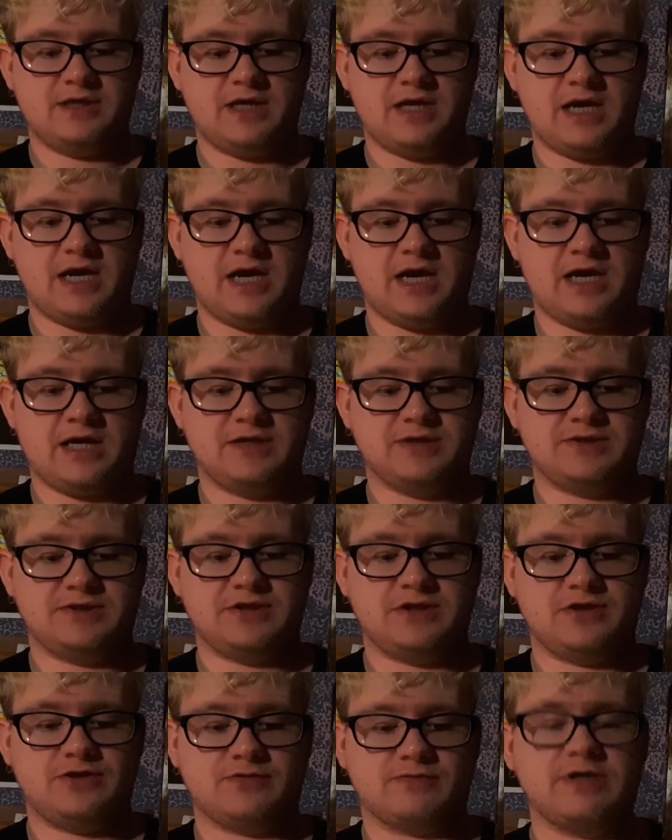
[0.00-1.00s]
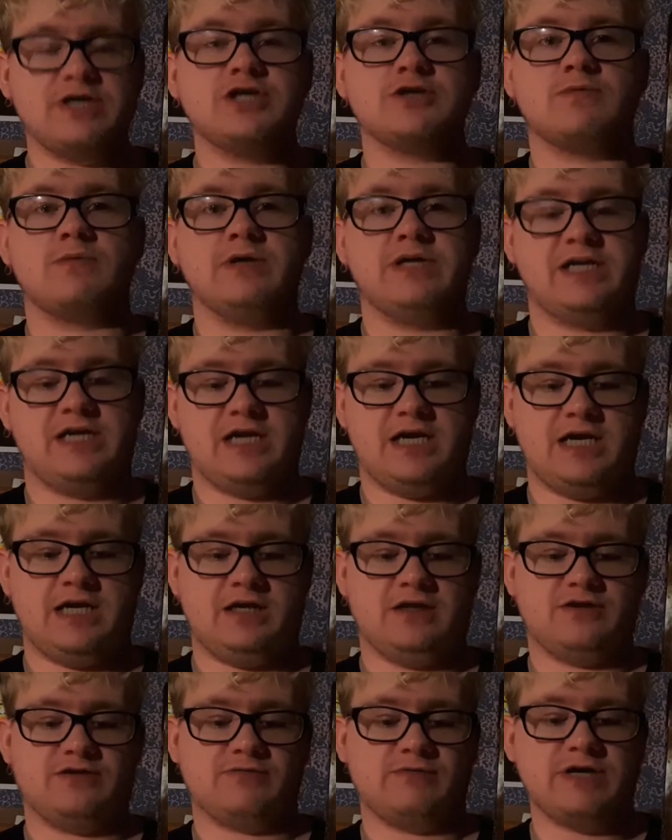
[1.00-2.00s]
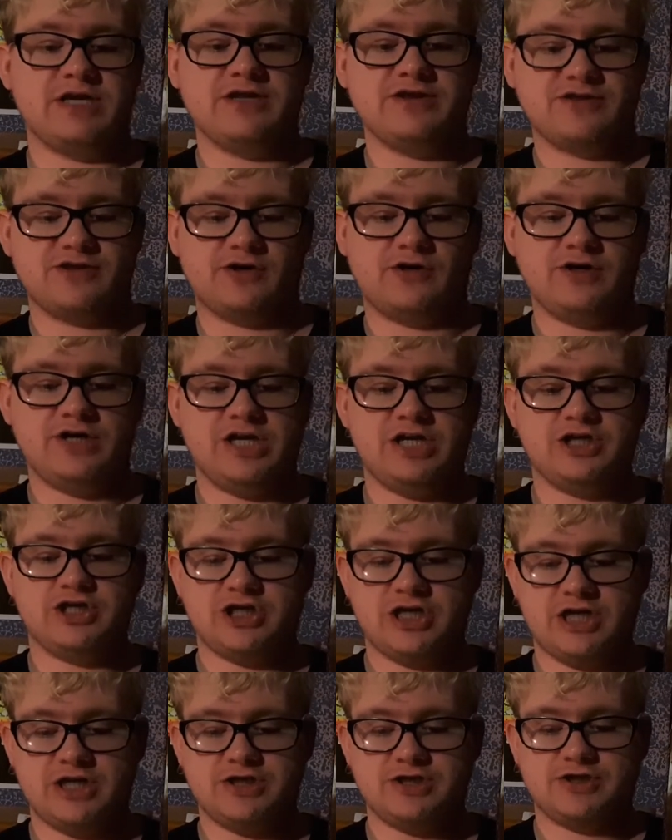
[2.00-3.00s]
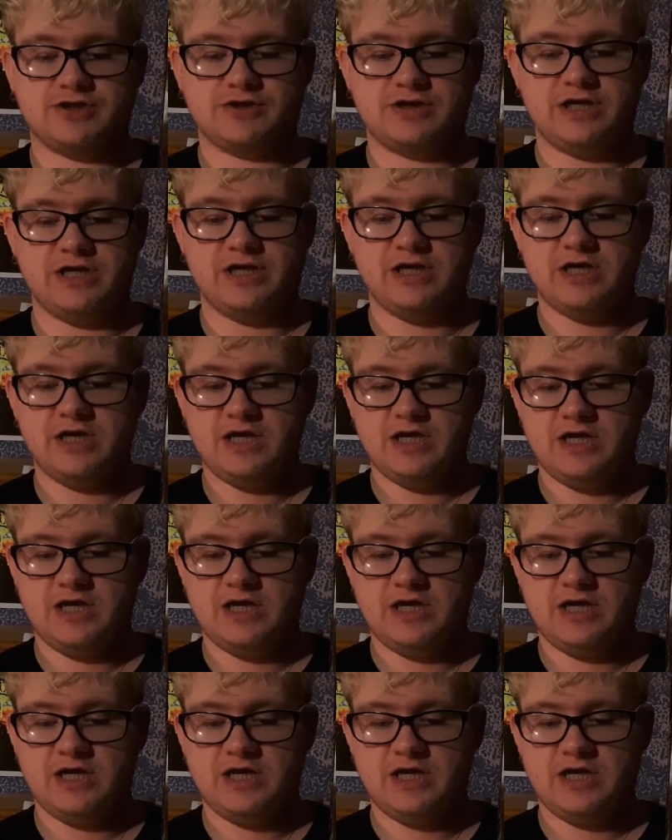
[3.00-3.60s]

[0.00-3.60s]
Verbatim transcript: at 328 330 Chase Street